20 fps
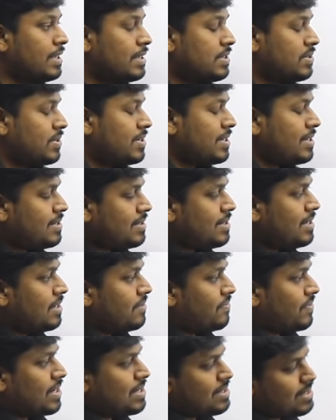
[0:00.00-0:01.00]
So just see here,
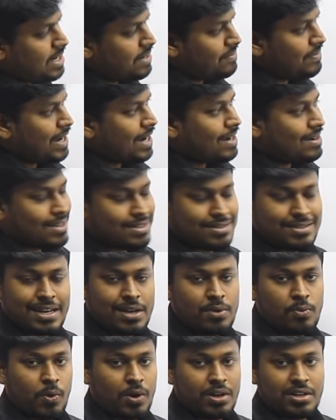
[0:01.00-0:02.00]
friends, let me
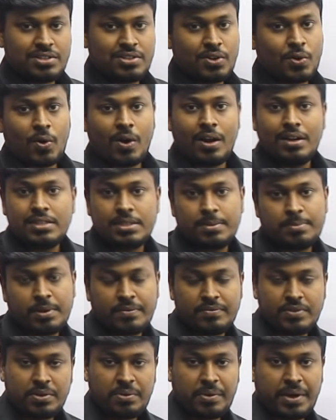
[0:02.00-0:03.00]
understand what is the concept
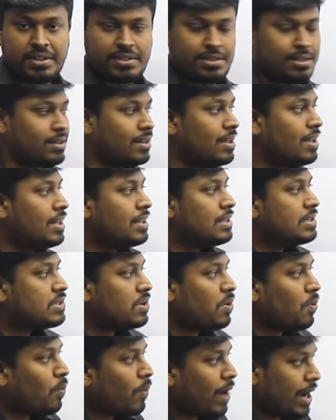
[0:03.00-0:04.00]
of the question.
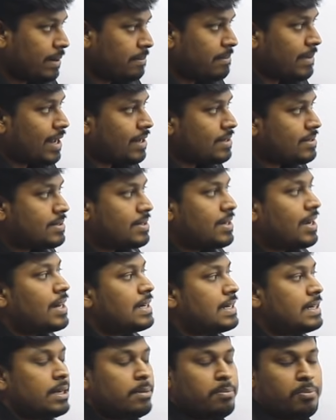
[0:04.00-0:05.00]
So one man
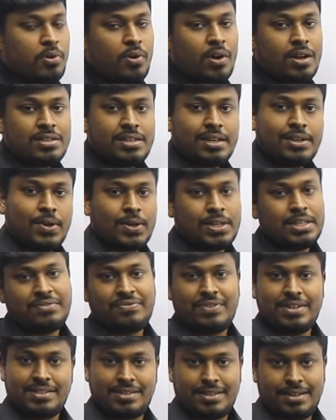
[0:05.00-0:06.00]
started a project on the
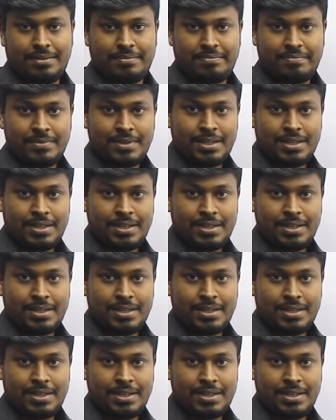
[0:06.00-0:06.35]
first day.